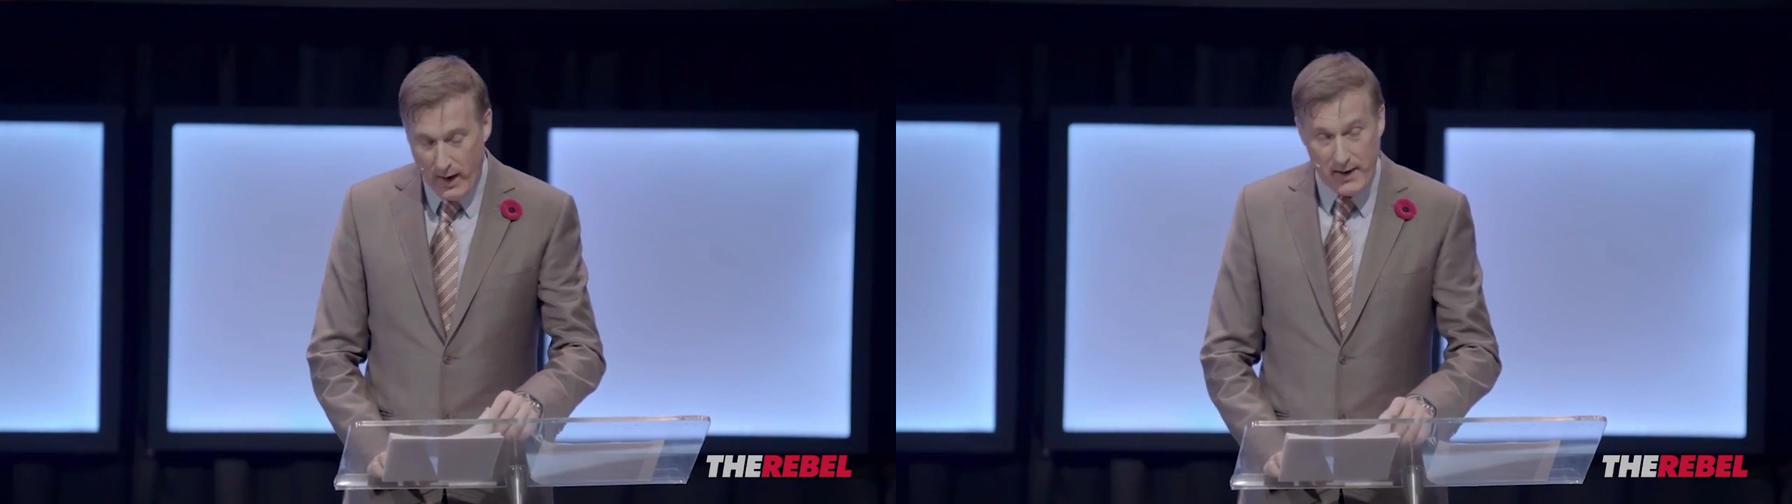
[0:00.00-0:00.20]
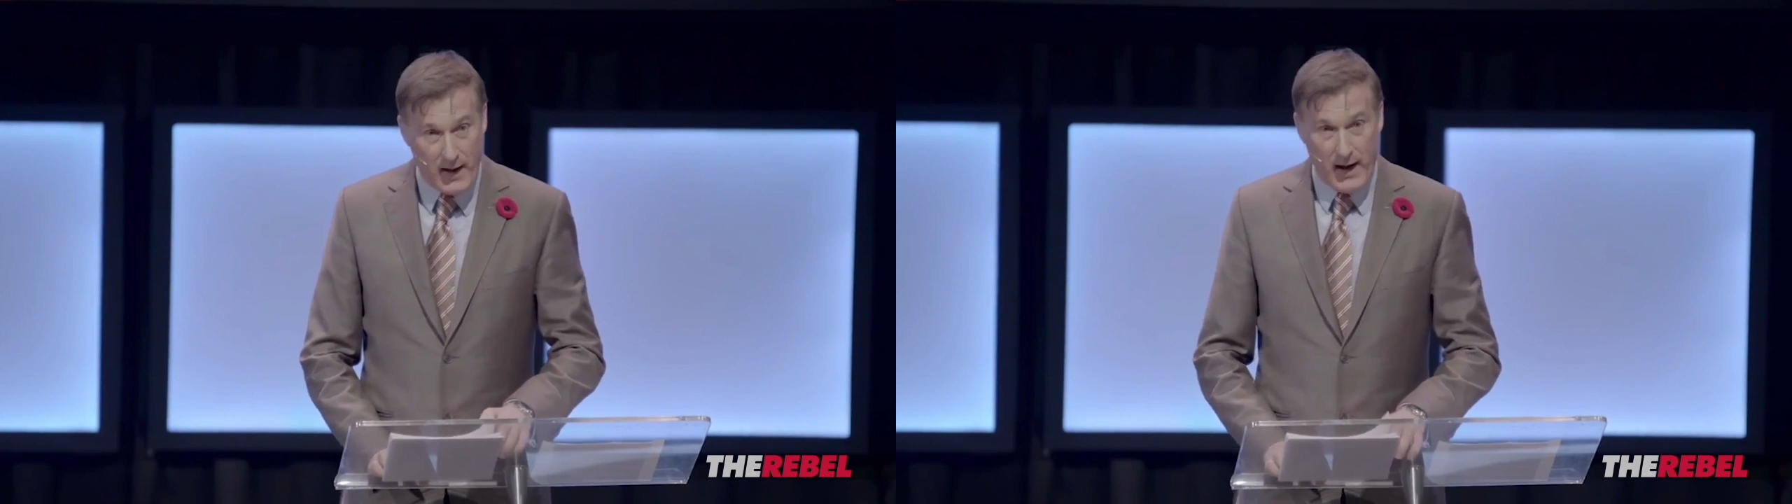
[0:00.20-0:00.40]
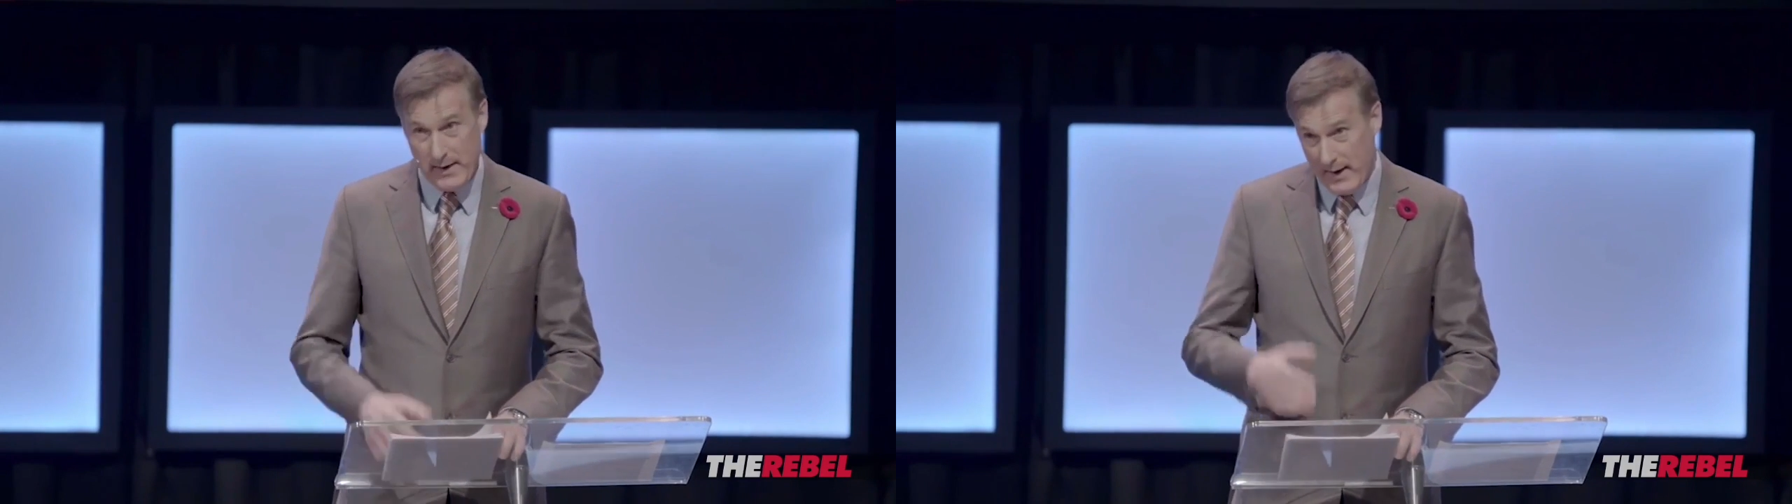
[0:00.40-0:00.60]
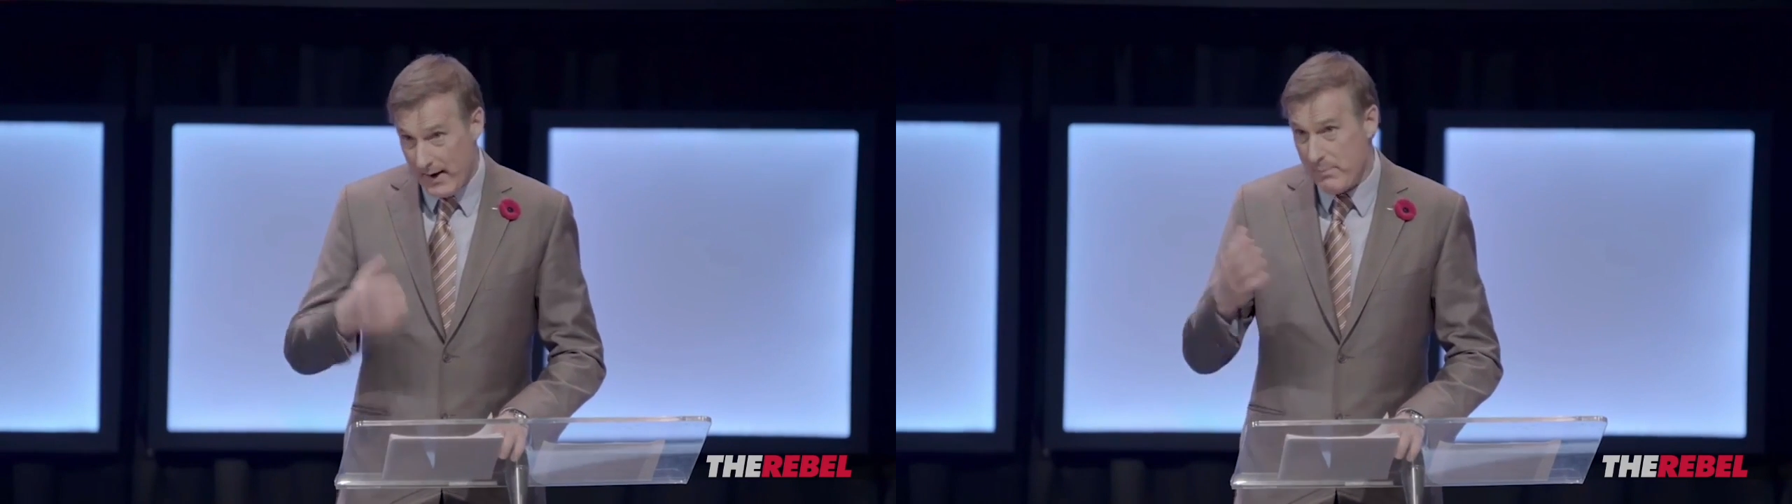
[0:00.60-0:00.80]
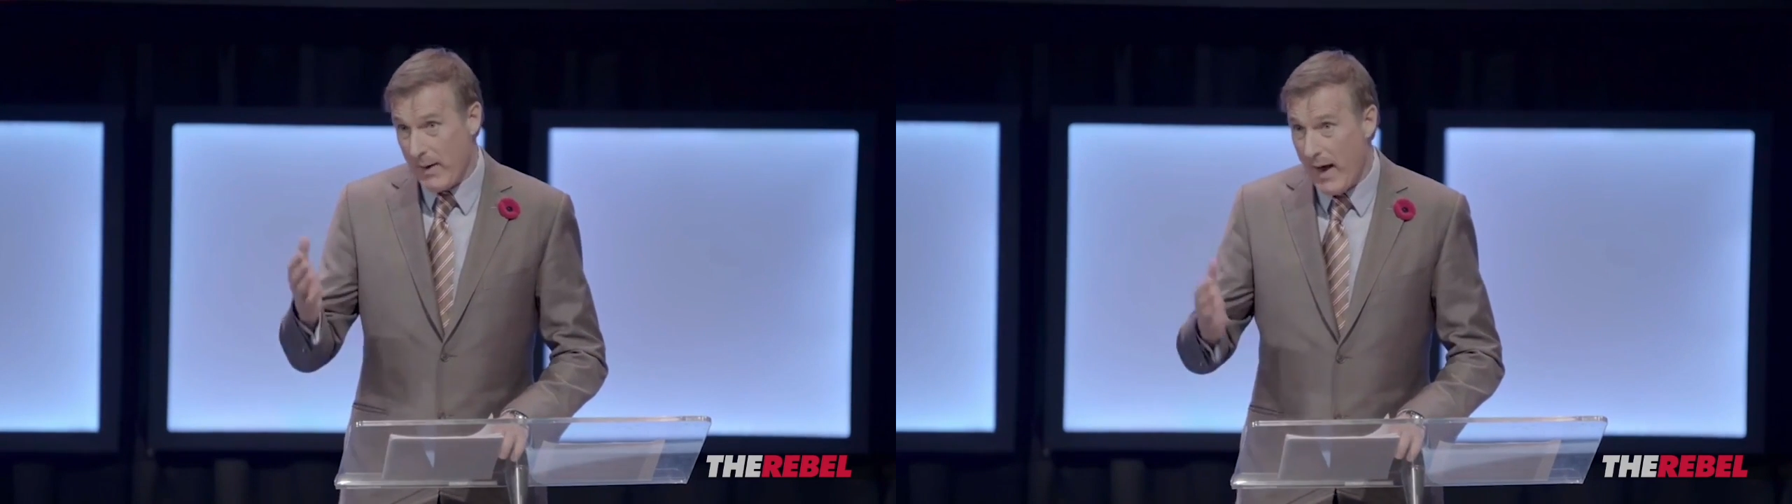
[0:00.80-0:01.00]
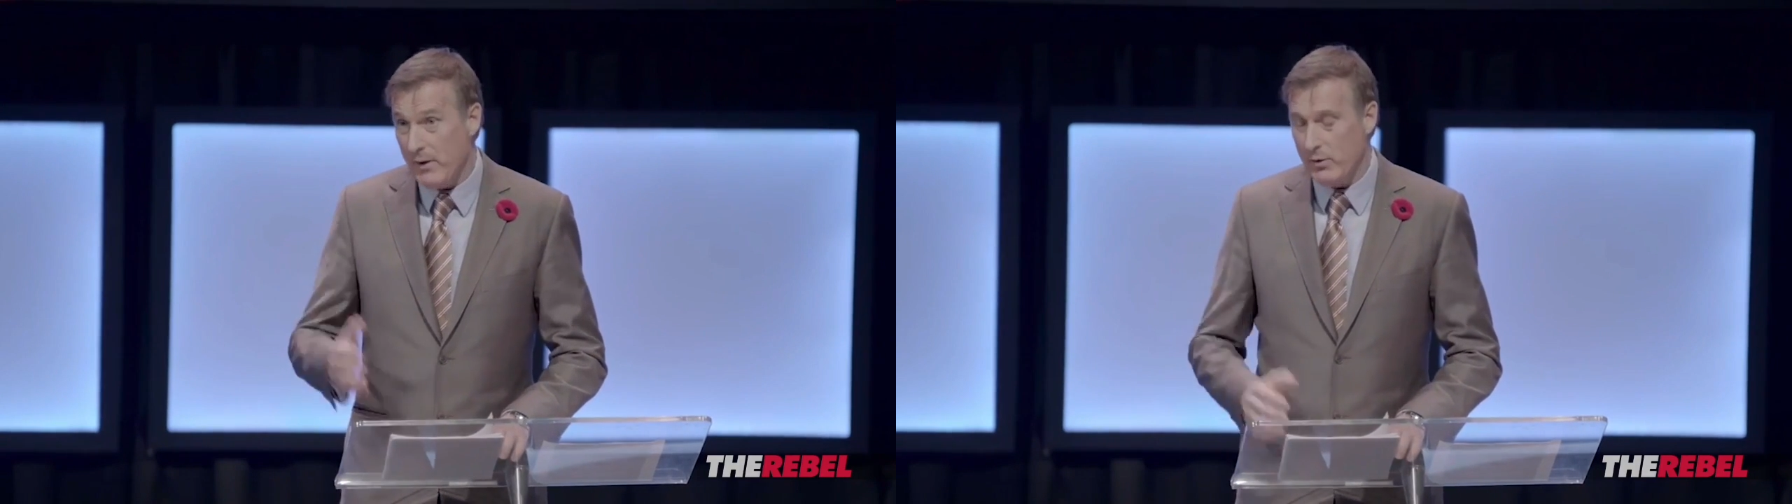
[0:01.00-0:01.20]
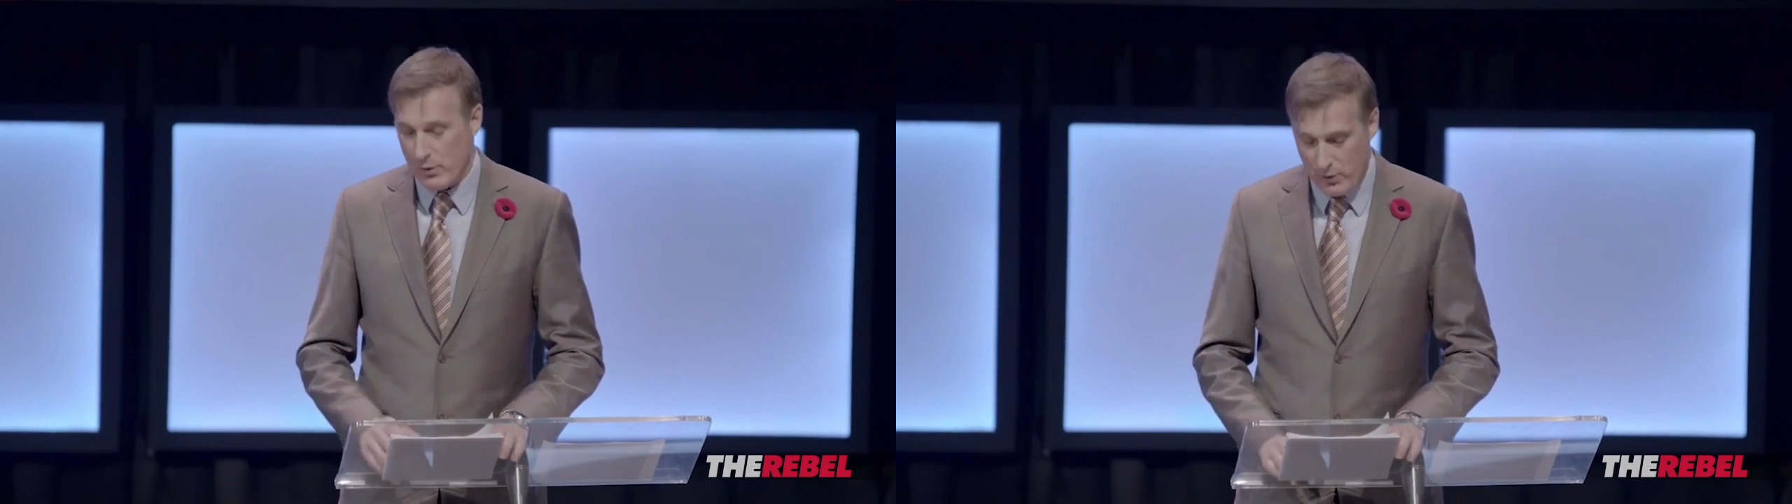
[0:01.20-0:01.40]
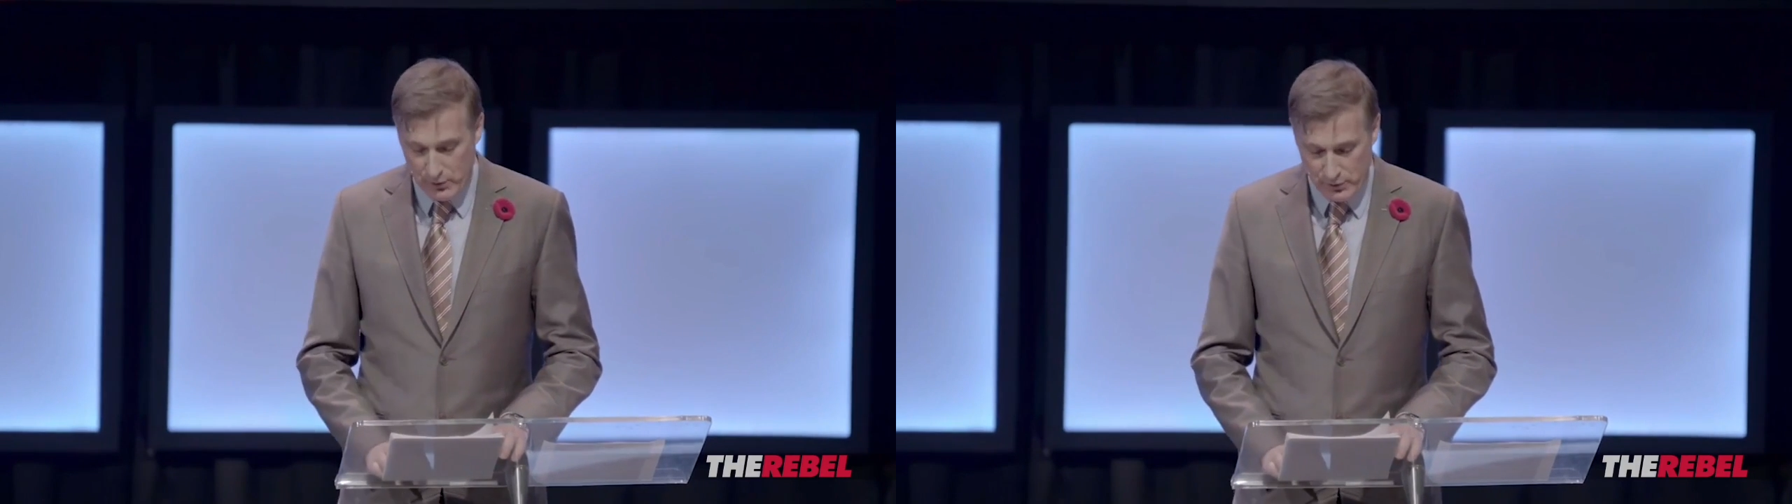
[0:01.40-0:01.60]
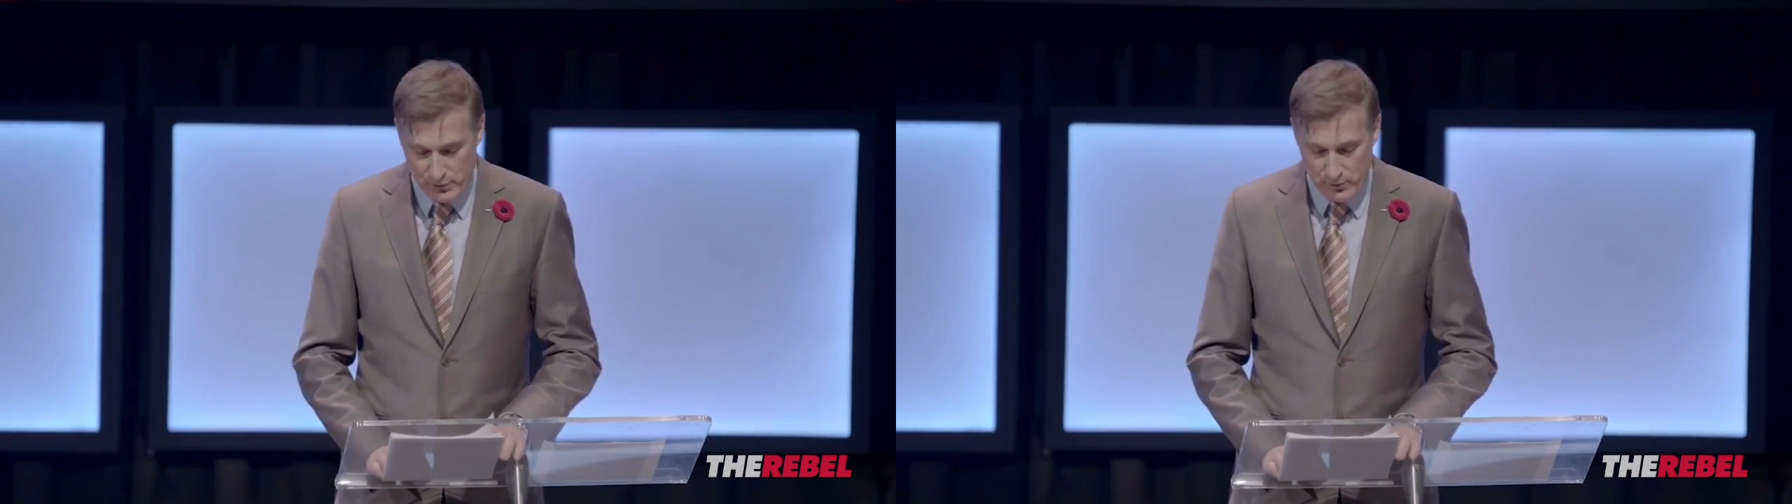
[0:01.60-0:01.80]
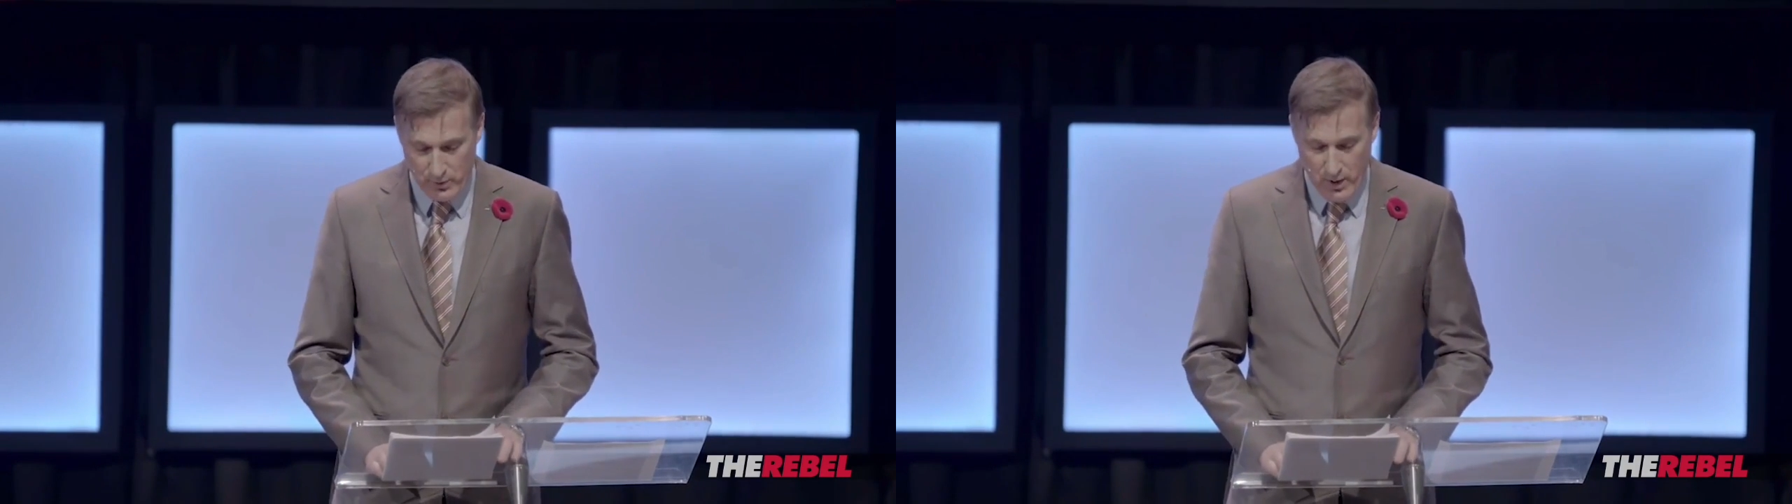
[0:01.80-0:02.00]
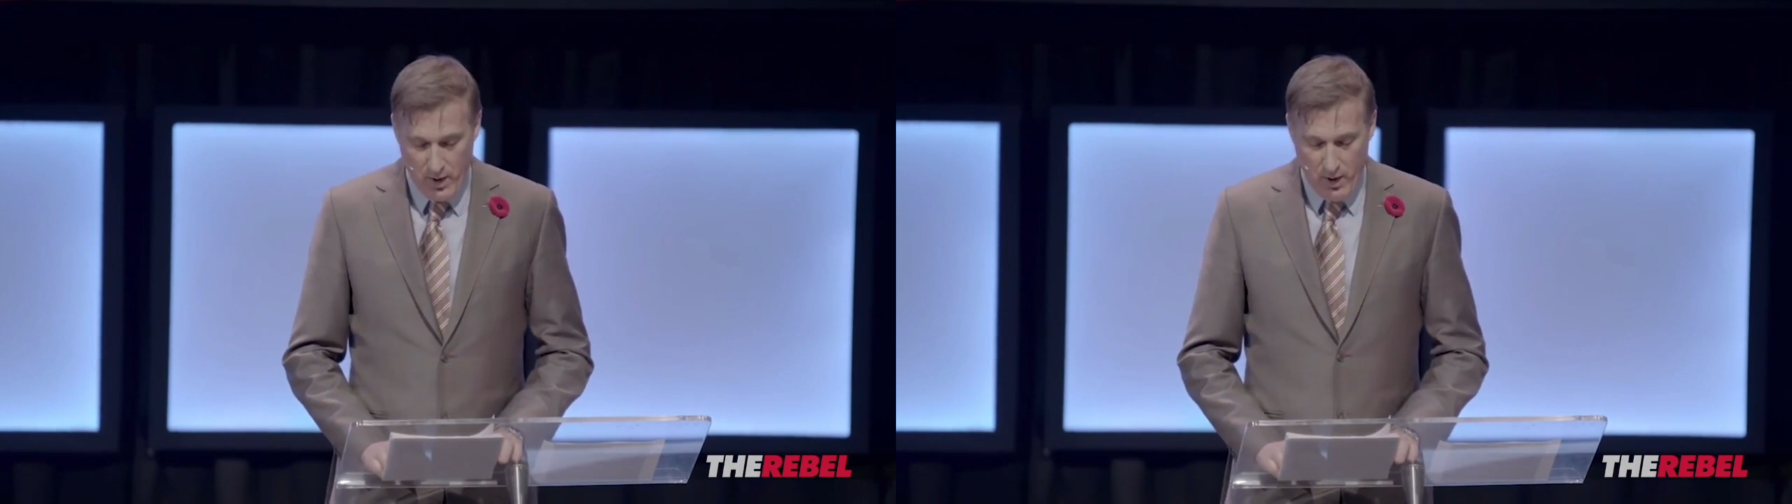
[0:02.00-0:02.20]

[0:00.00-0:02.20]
and I plan to continue